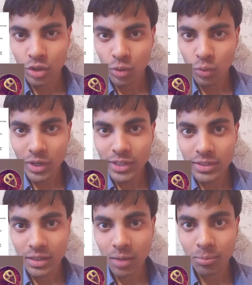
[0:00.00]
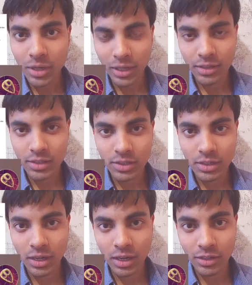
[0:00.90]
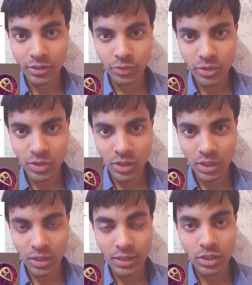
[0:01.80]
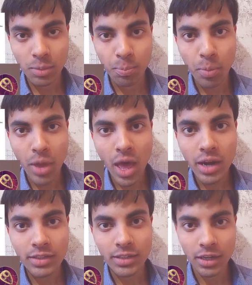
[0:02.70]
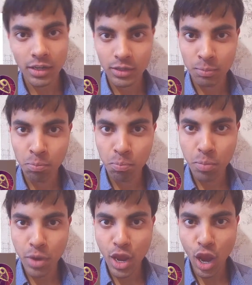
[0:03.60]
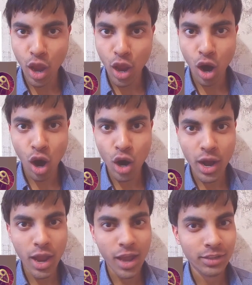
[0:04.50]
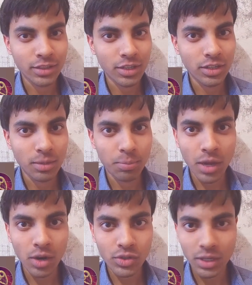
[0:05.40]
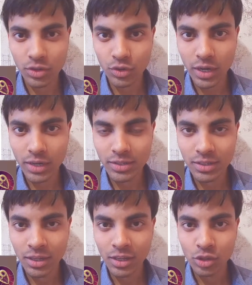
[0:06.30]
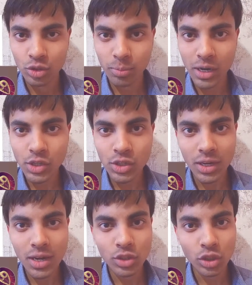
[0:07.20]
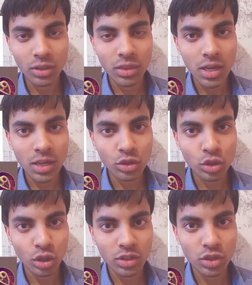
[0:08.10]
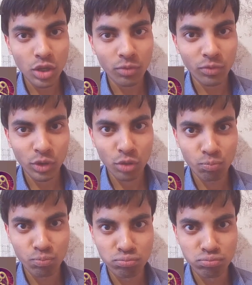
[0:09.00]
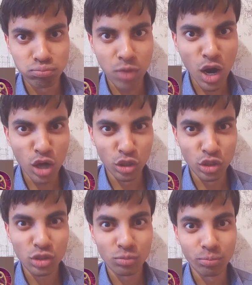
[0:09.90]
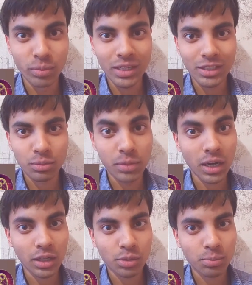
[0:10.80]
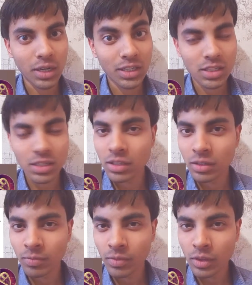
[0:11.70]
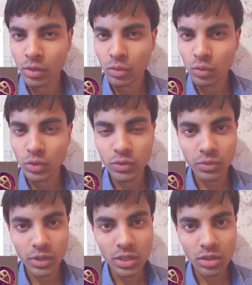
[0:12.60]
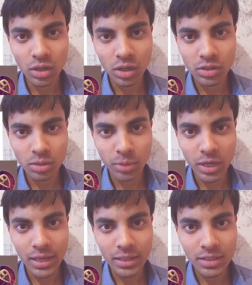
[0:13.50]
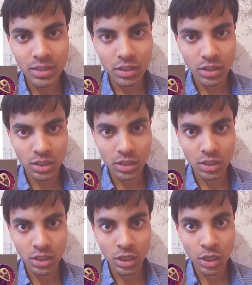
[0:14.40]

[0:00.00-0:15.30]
So what is Lamblia intestinalis? First thing, it's a parasite. P-A-R-A-S-I-T, parasite, right? So parasites are the things or the stuff or the bugs, bugs, bugs, bugs, which feed on somebody else's